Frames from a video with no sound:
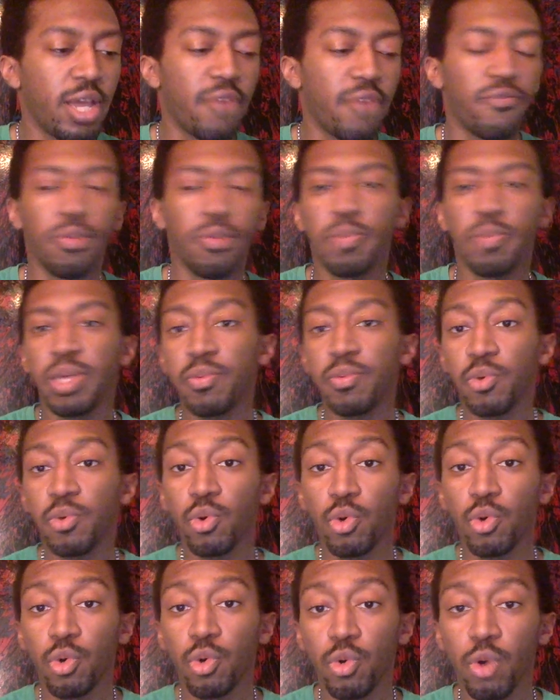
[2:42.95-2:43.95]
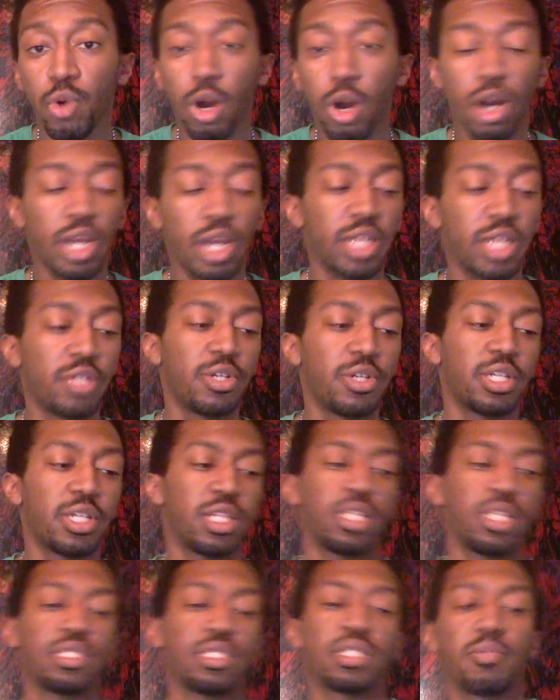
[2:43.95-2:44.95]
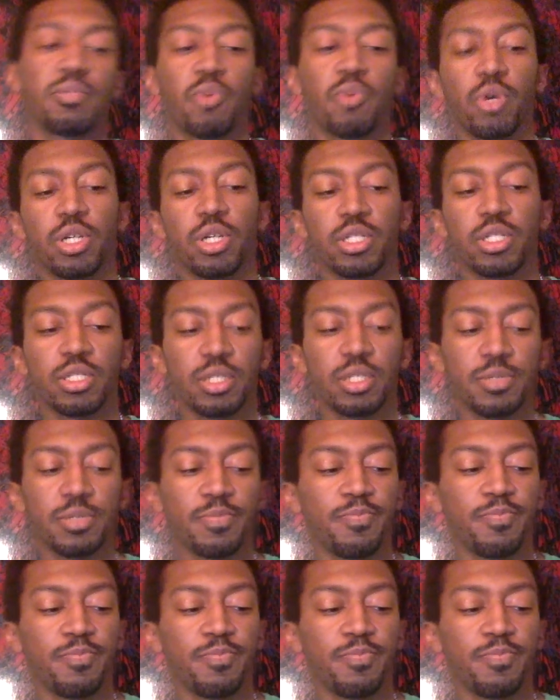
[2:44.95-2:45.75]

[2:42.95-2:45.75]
for people who are Hillary Clinton supporters,